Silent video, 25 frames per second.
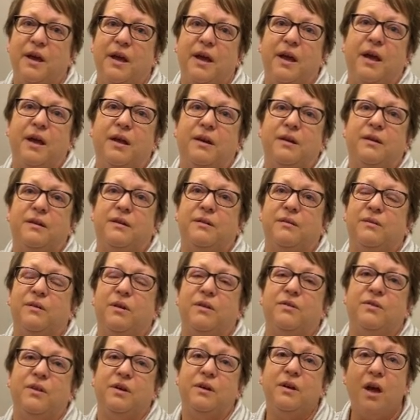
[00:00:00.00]
And
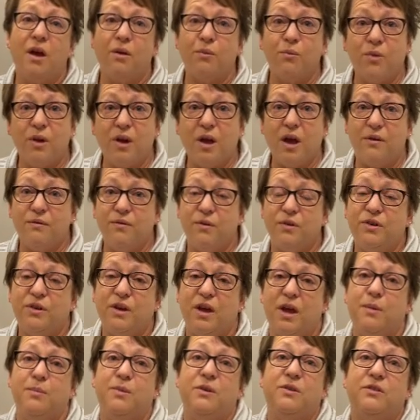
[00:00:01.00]
the recovery
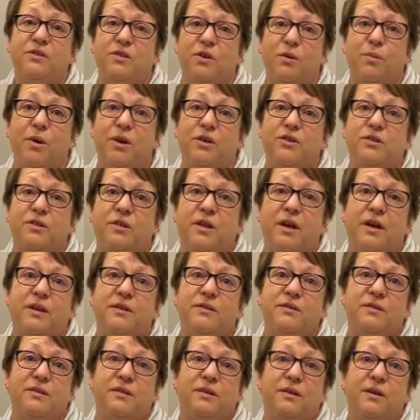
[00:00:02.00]
time is so much
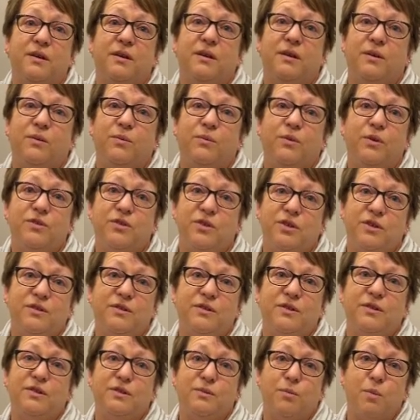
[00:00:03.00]
less with just
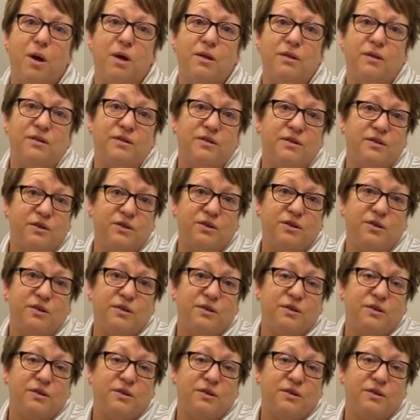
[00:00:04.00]
the small incisions.